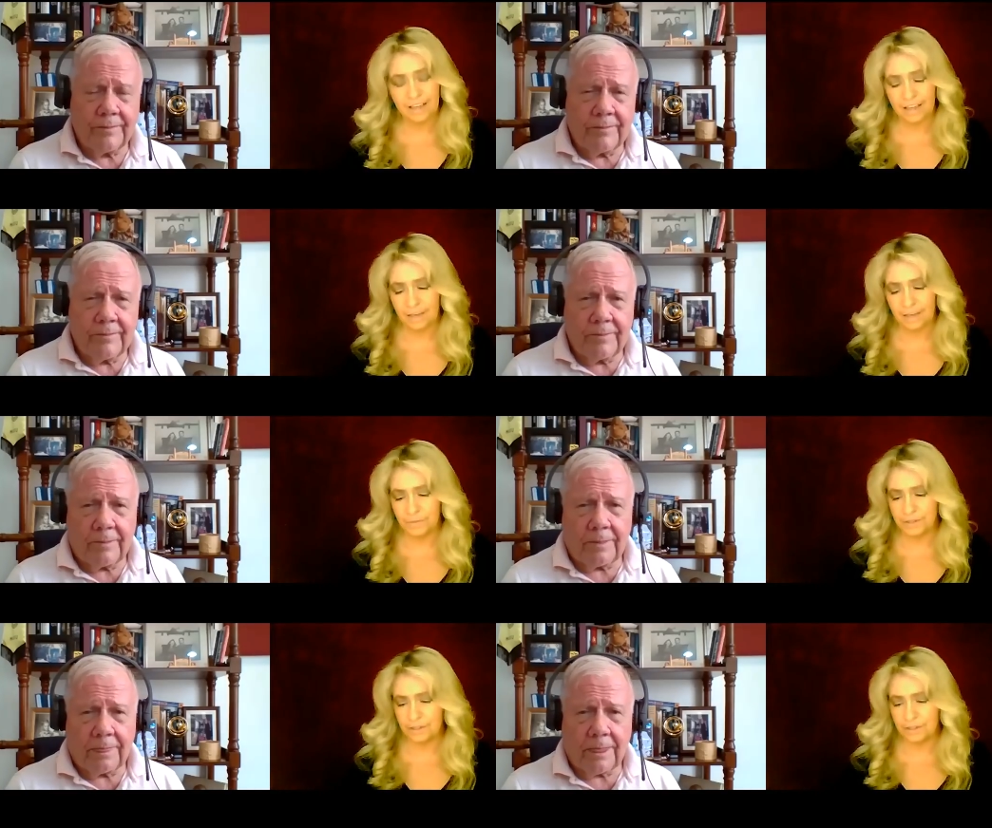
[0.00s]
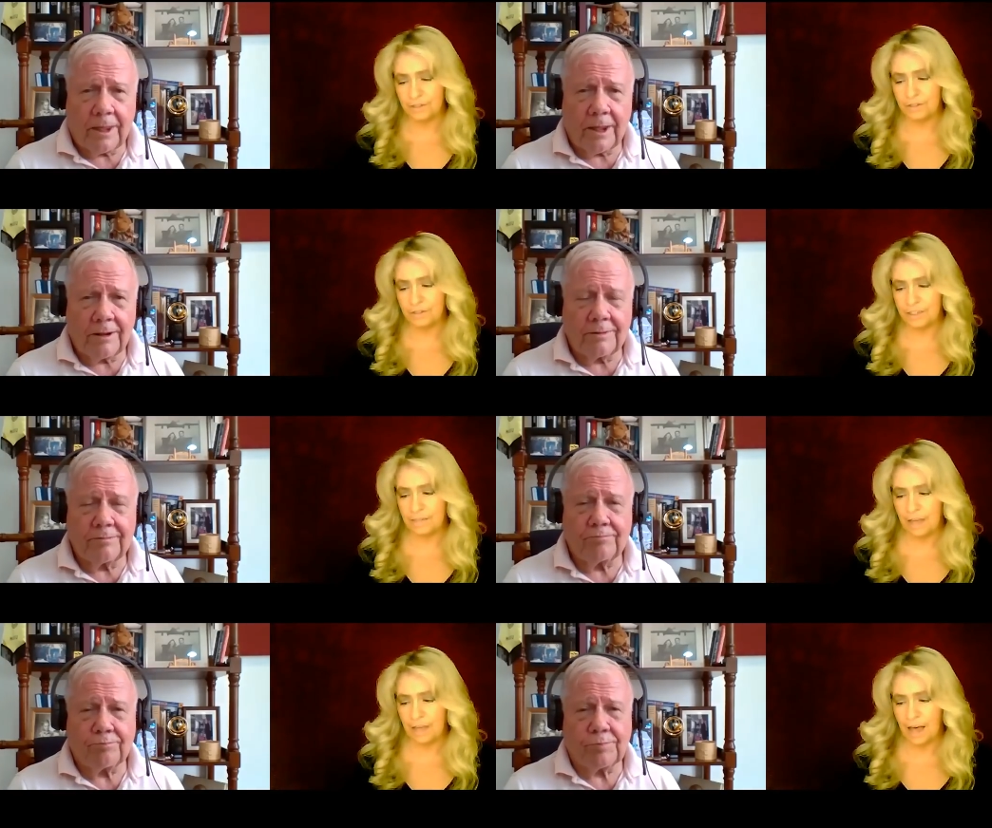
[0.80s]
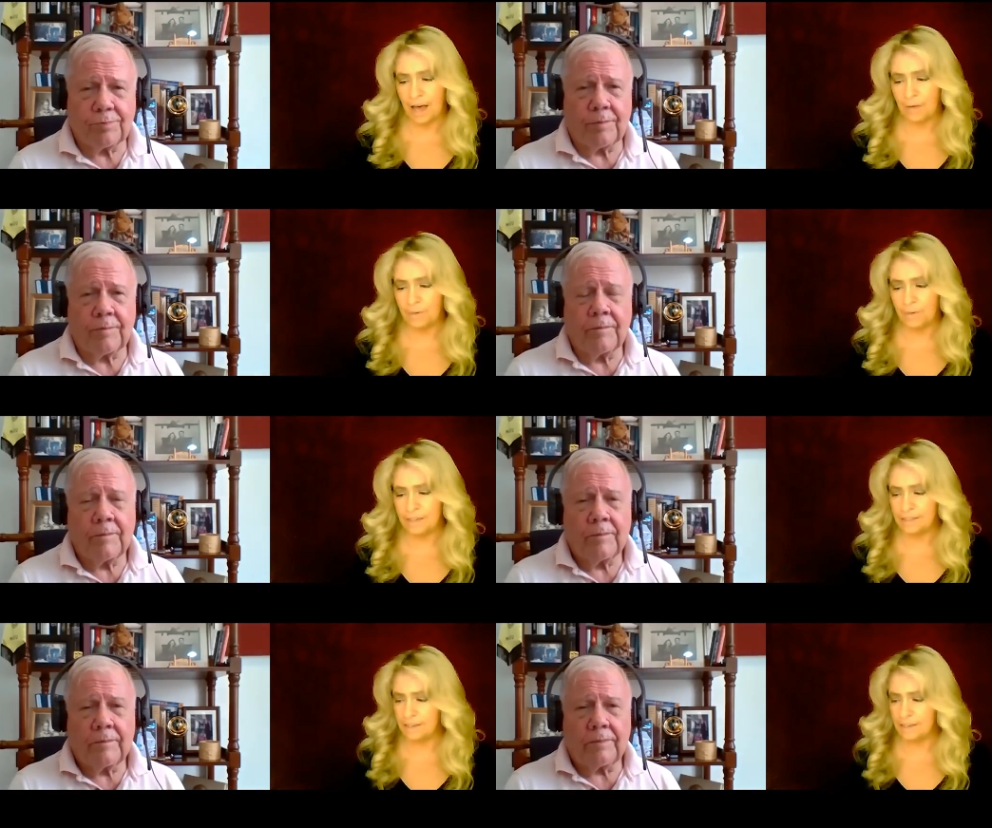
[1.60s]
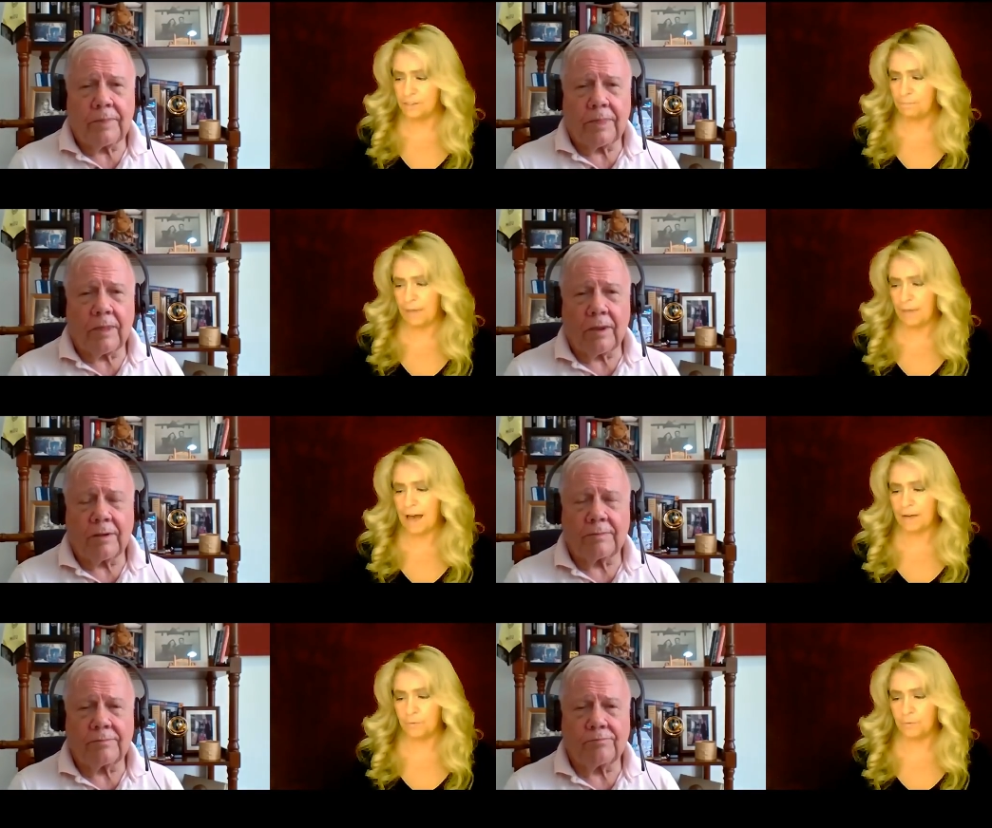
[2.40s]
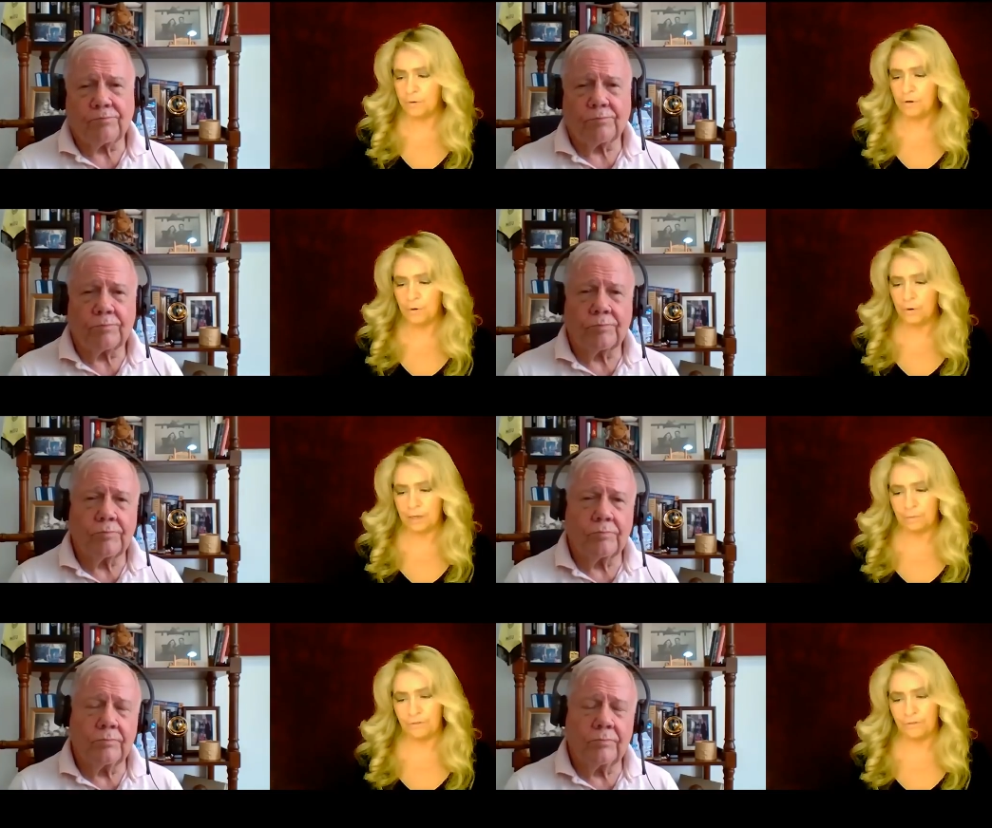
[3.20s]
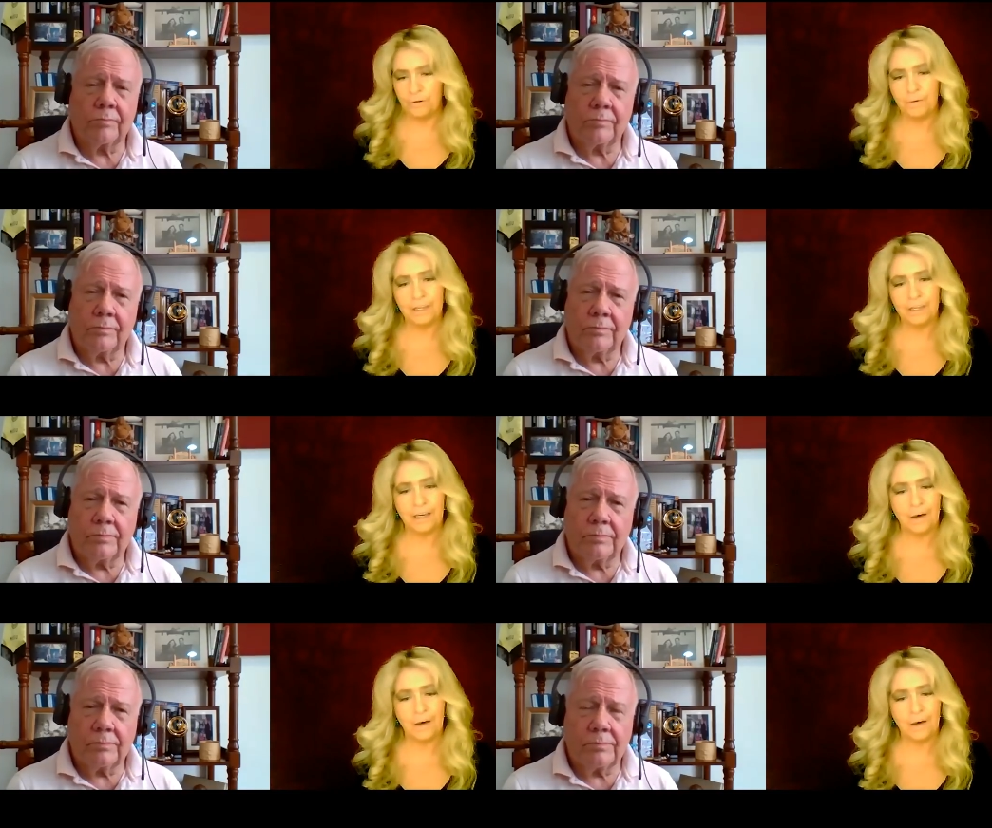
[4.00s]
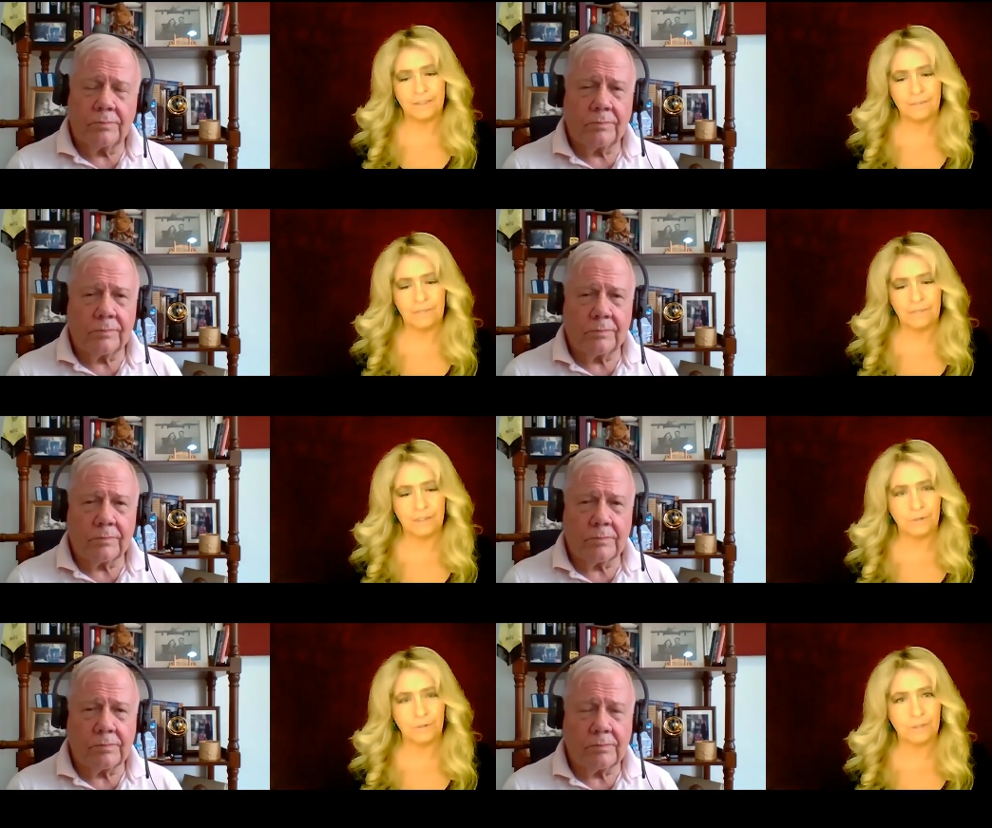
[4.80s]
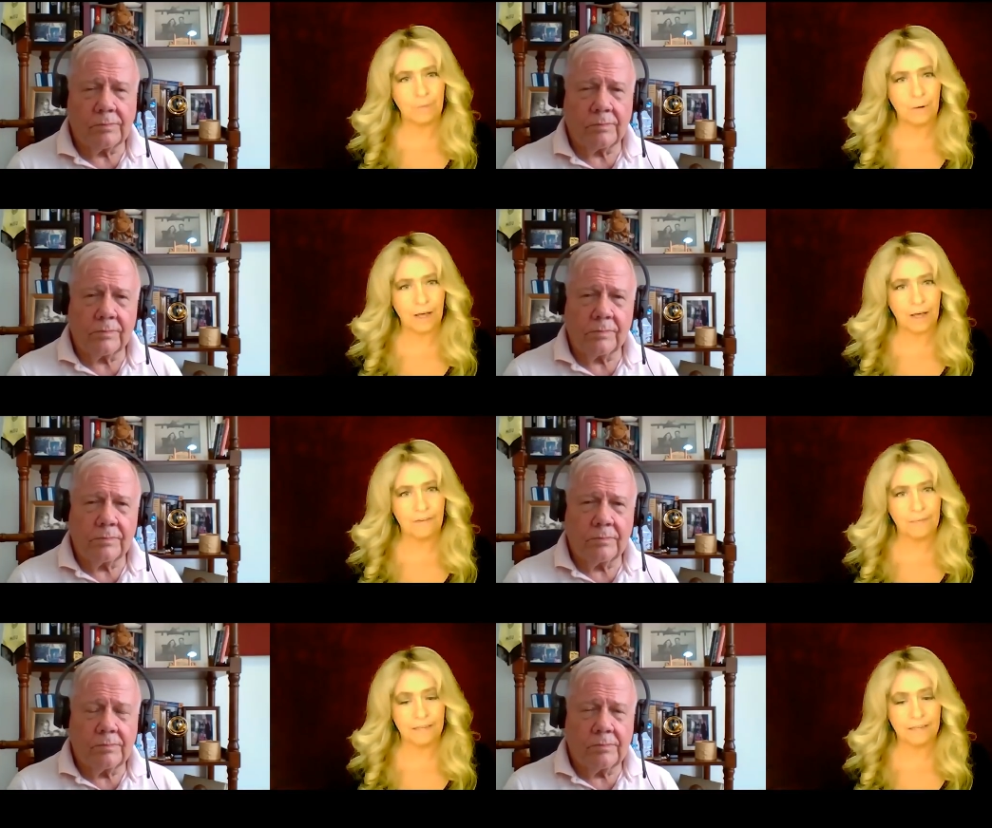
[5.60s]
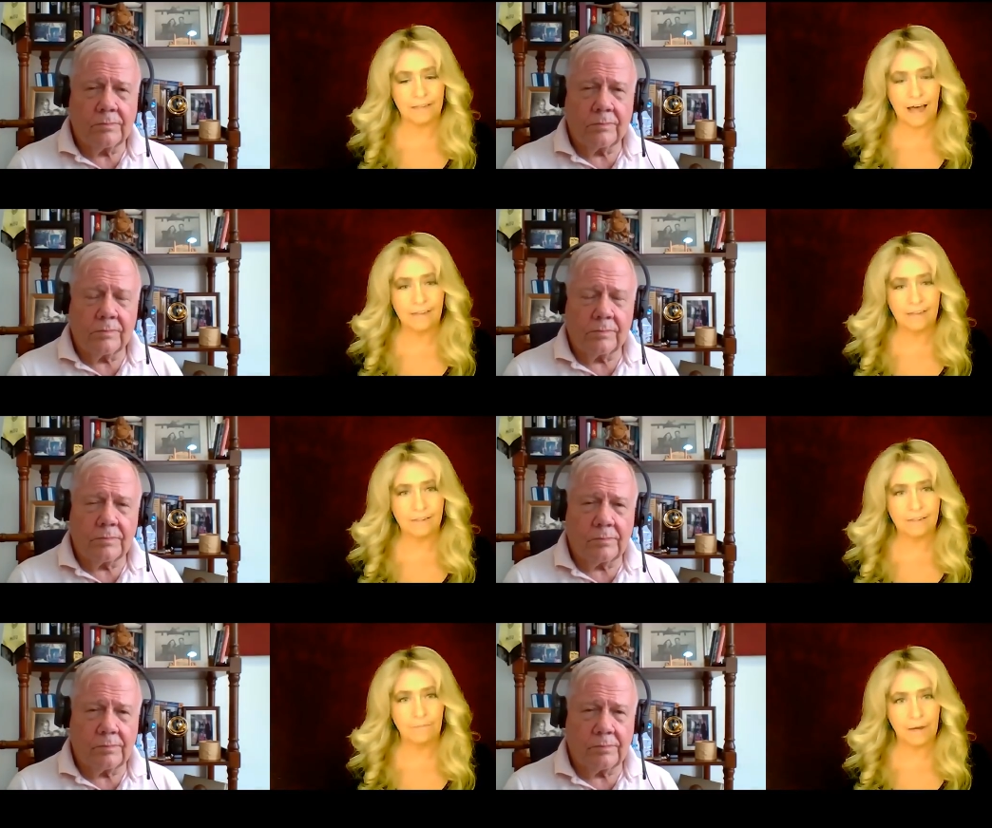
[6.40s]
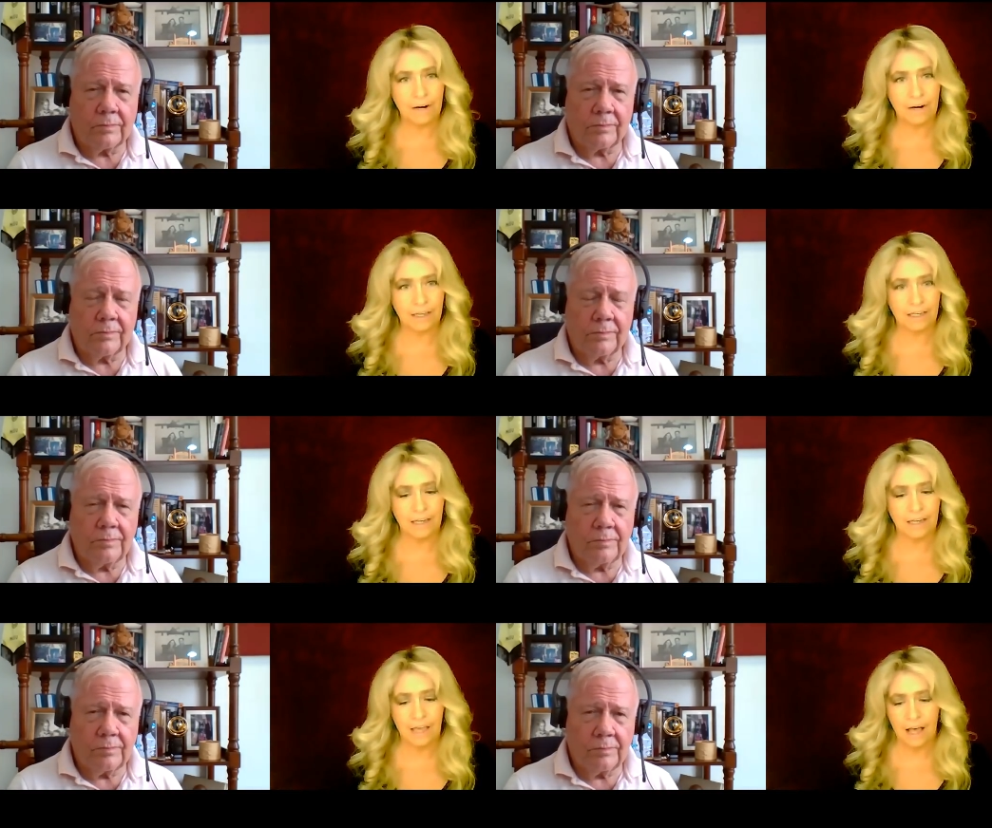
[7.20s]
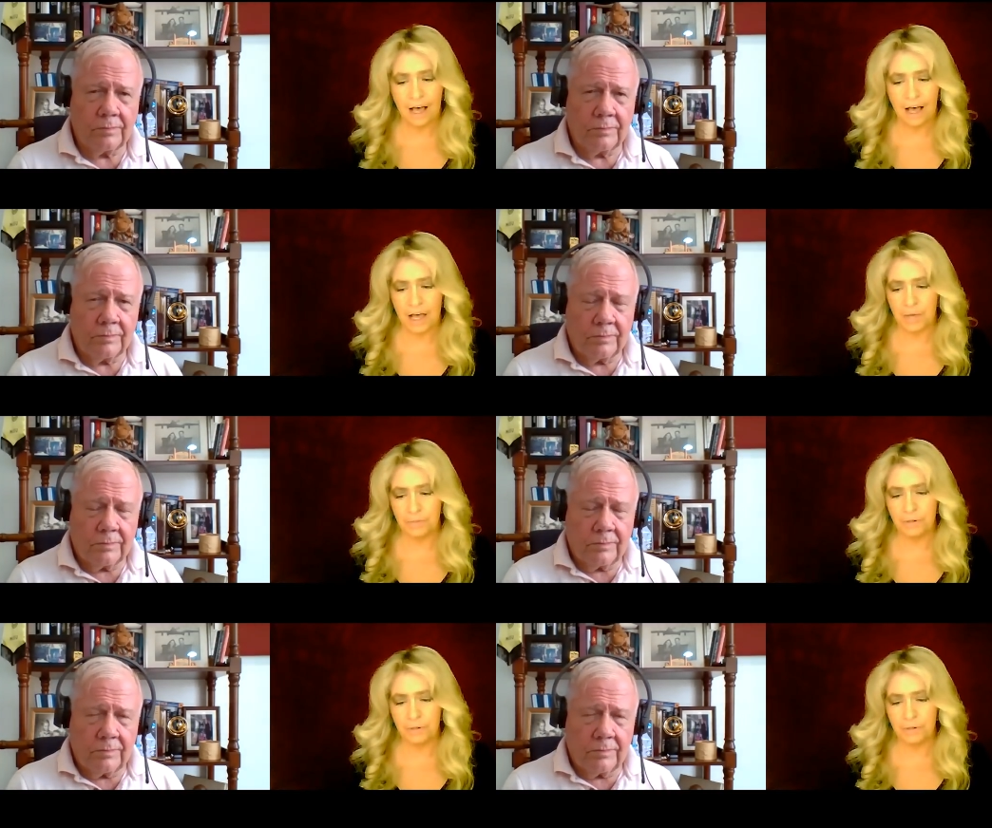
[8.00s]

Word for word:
Speaker 1: Absolutely. I want to touch back real quick before we go on something you spoke of, because as an American, um, you're